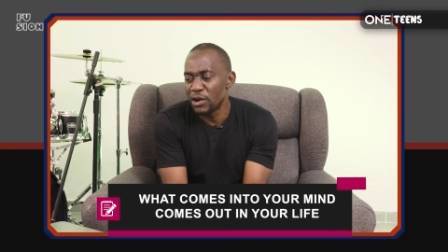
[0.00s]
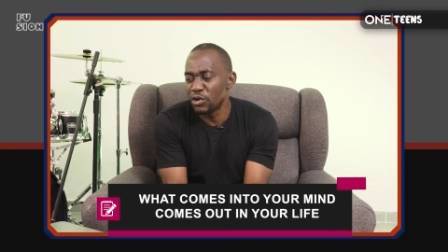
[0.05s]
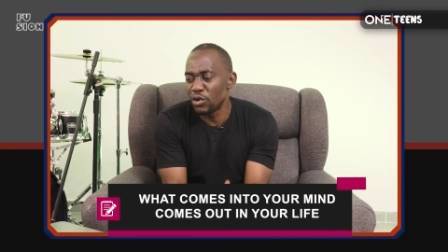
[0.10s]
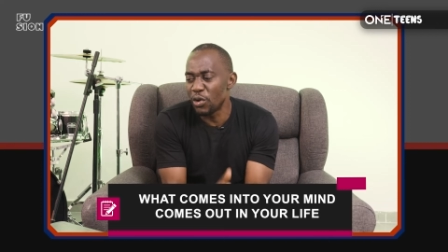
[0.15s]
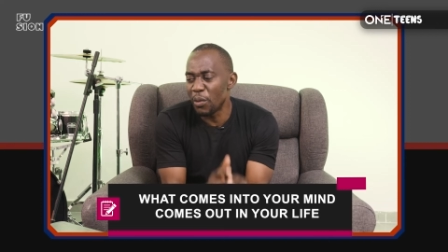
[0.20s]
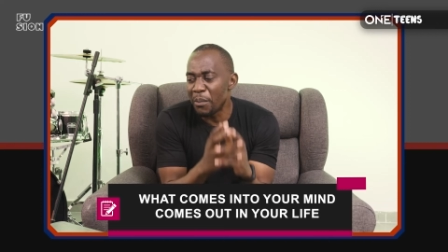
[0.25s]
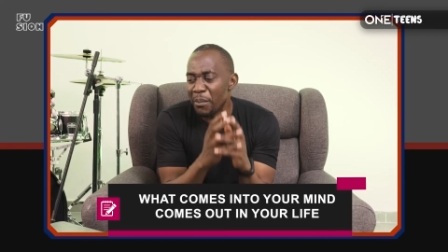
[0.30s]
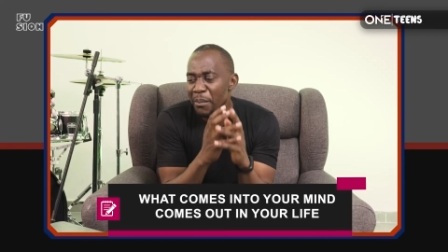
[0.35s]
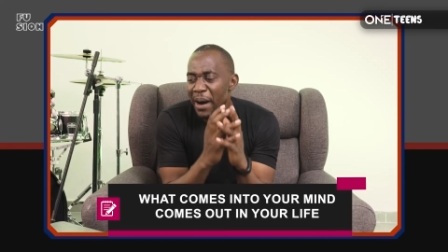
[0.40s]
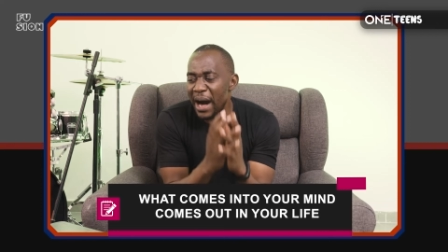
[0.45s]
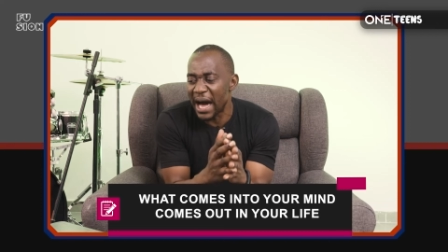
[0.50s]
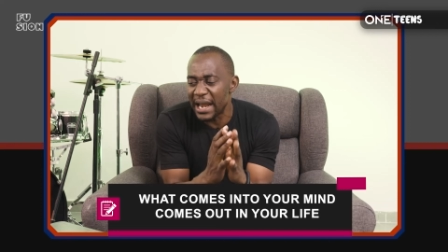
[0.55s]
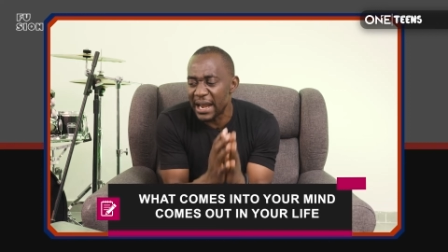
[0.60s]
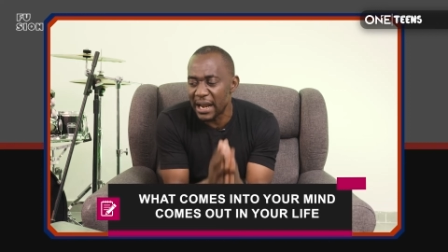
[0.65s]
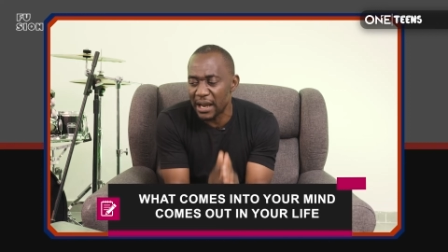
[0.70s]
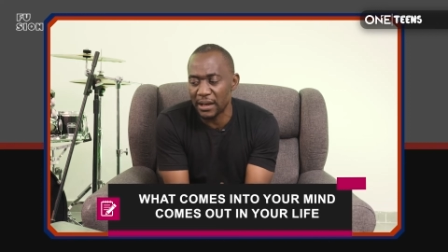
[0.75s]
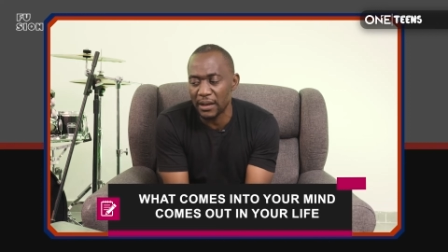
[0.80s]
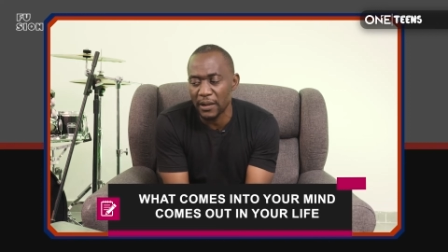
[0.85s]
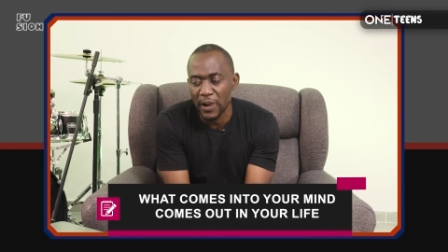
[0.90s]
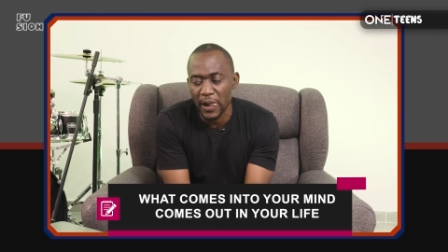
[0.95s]
No
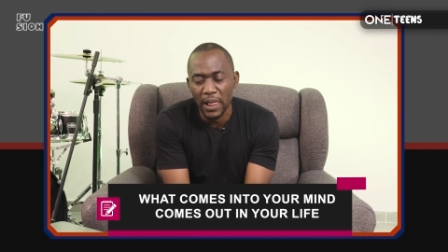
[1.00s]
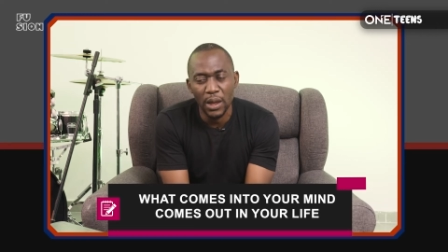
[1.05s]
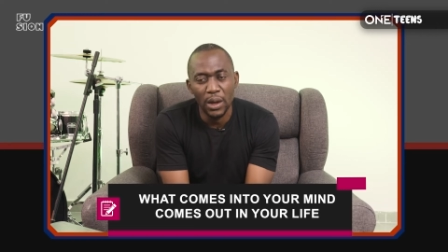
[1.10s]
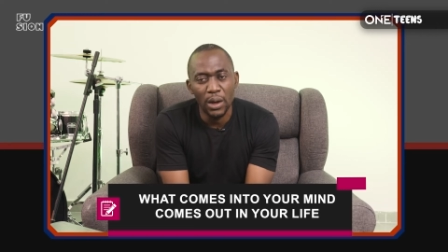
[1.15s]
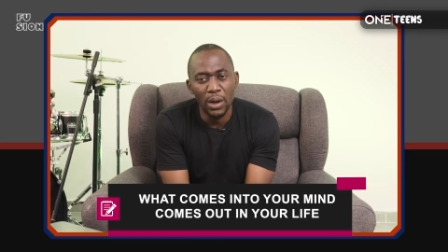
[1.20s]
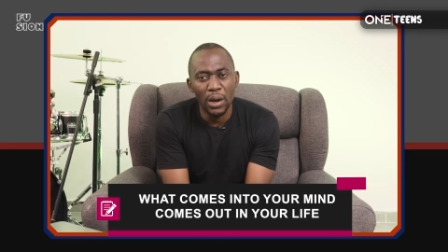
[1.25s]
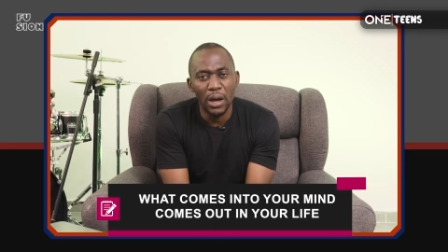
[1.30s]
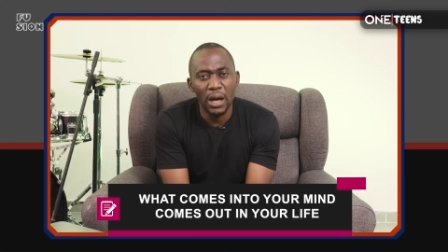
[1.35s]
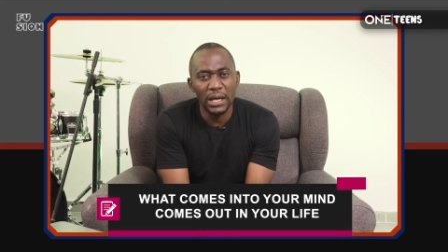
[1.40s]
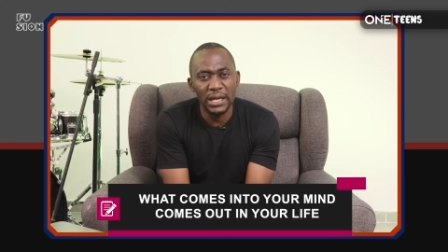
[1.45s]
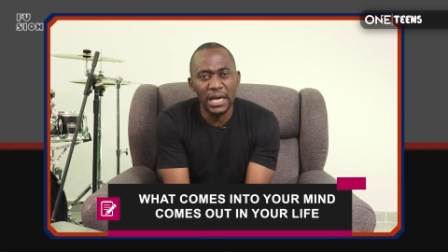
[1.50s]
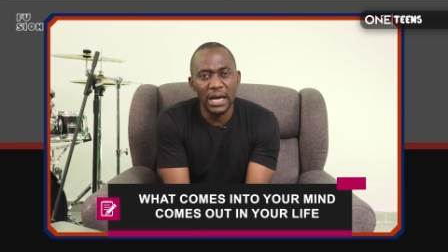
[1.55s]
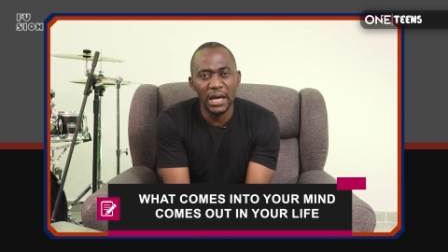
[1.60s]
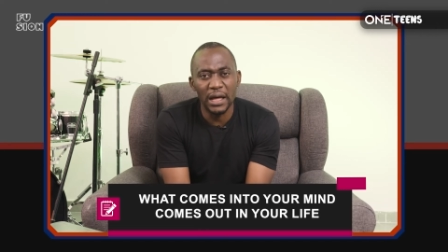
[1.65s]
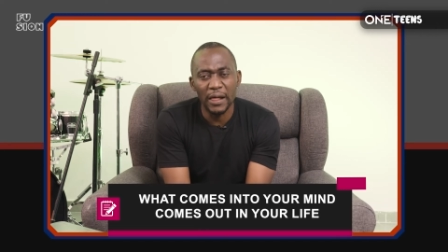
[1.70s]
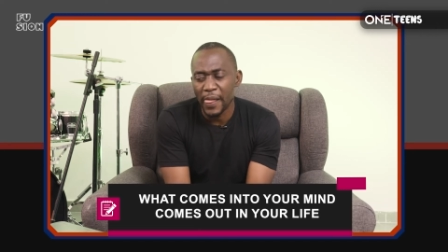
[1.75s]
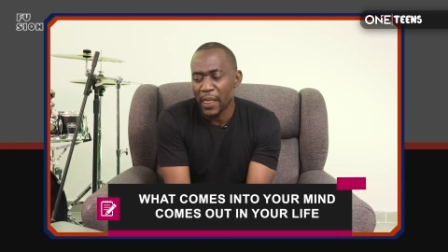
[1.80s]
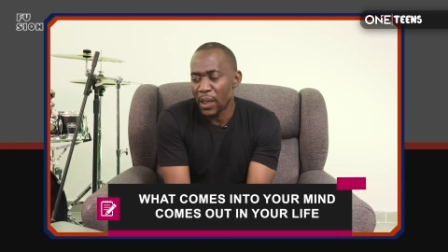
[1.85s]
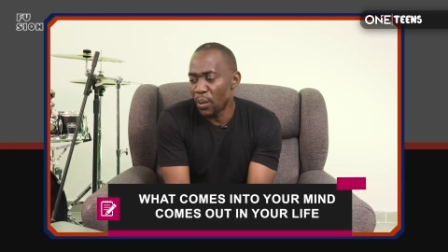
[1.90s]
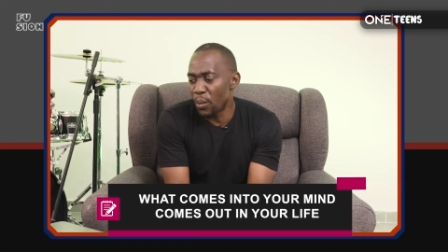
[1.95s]
matter,
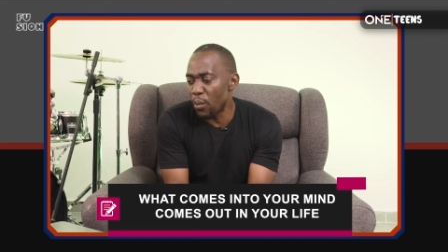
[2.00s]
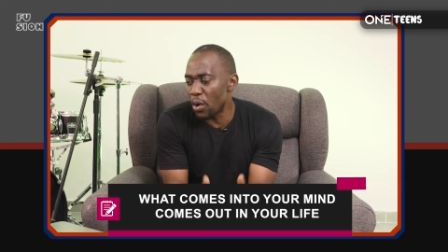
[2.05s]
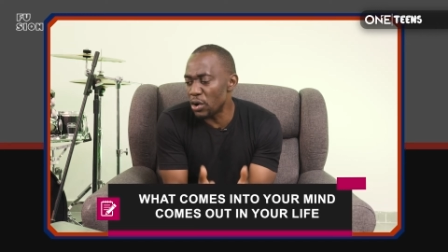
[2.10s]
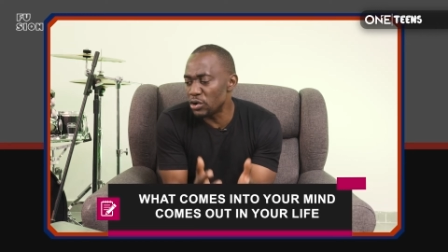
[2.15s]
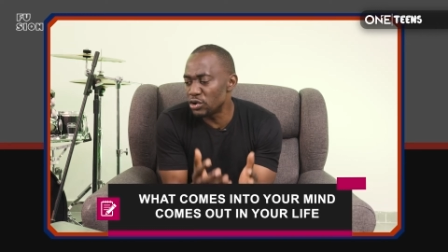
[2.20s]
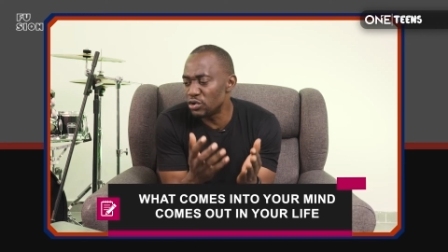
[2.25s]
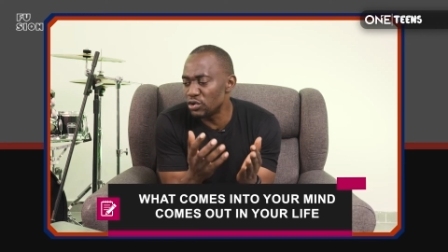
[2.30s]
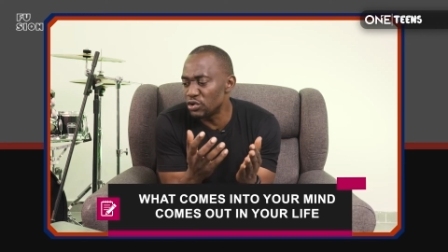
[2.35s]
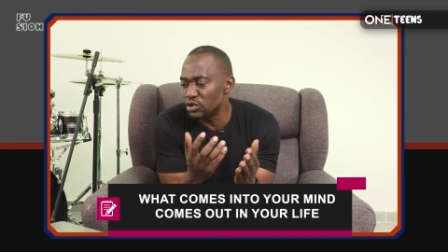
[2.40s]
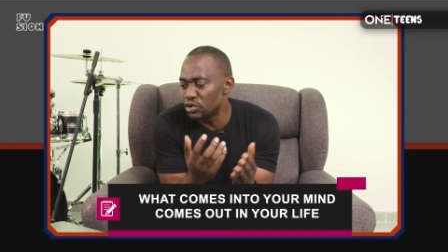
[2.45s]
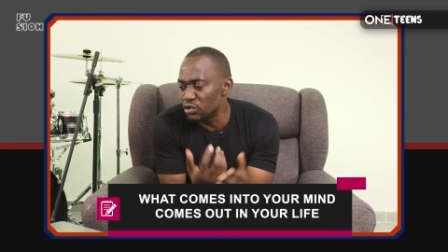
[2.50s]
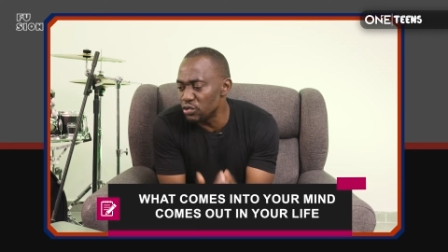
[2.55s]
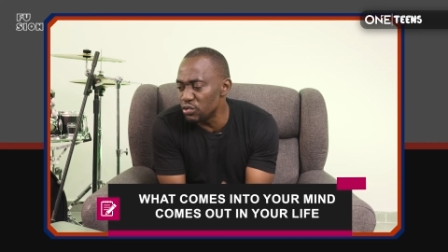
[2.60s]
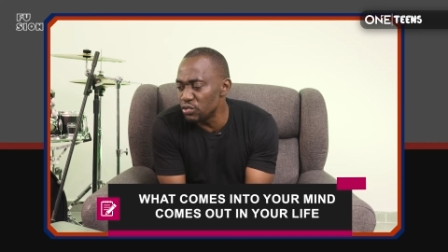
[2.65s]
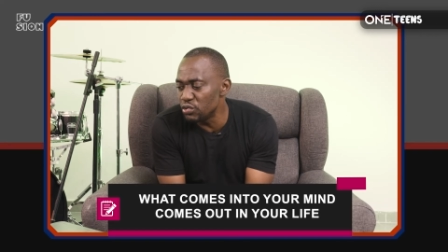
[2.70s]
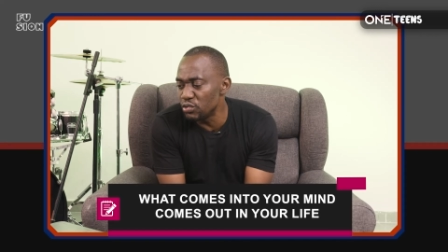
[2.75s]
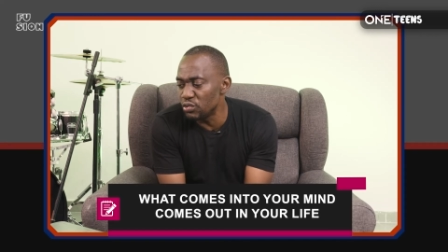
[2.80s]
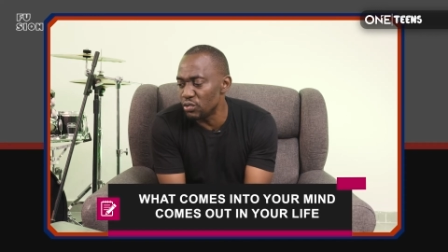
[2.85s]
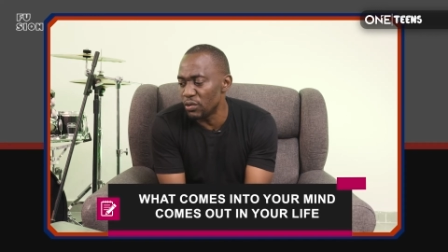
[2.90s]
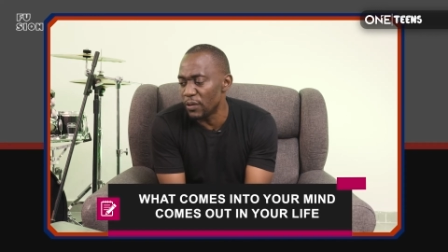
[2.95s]
yeah, what you
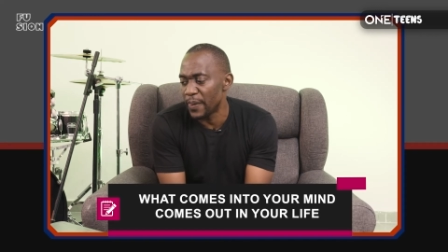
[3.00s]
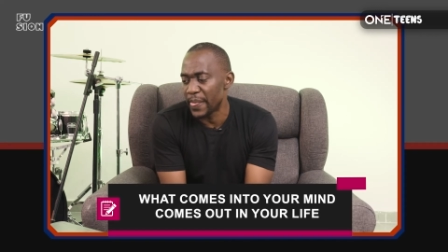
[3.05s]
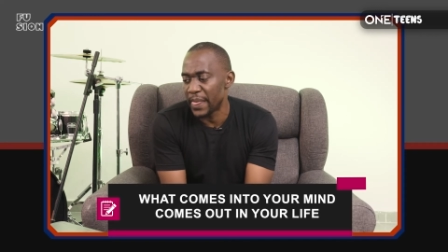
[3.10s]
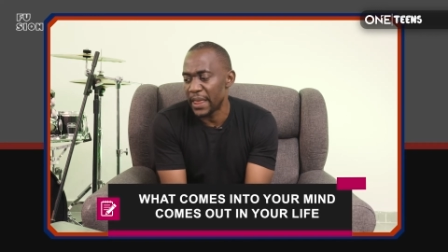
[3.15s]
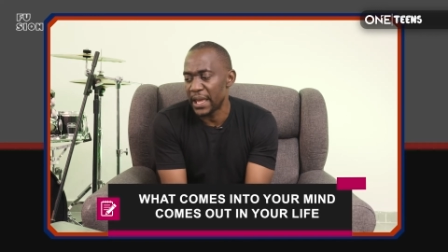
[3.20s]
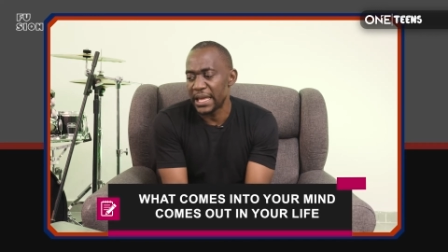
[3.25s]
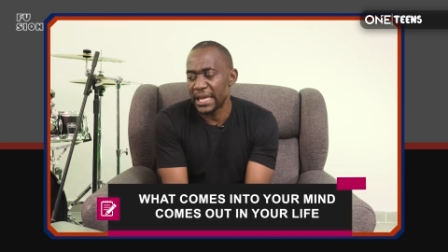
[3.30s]
do,